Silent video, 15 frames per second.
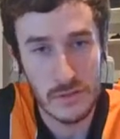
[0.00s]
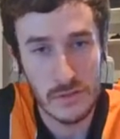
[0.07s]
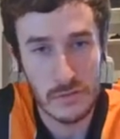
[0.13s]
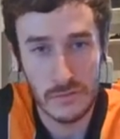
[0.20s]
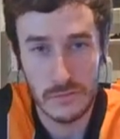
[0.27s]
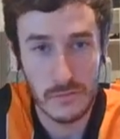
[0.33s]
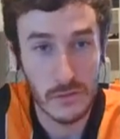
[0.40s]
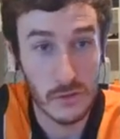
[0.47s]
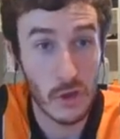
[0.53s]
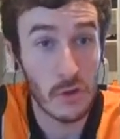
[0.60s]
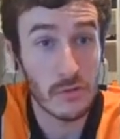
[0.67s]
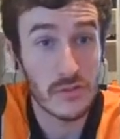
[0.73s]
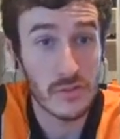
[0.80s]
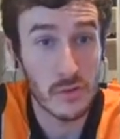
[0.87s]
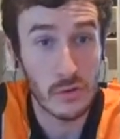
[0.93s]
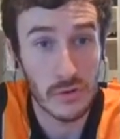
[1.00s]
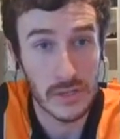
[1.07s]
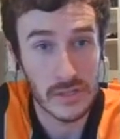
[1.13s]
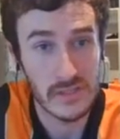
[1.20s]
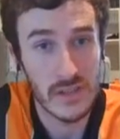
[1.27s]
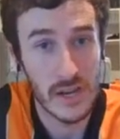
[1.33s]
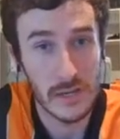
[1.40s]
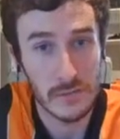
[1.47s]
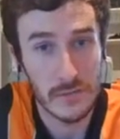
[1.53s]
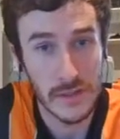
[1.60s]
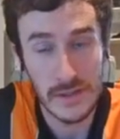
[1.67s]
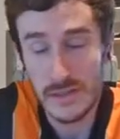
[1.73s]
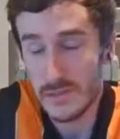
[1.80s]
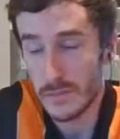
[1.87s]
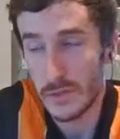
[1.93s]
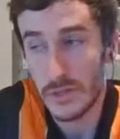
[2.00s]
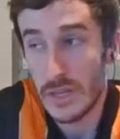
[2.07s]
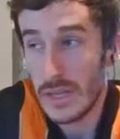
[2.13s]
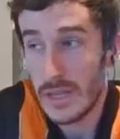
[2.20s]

the goal scoring side of things. But,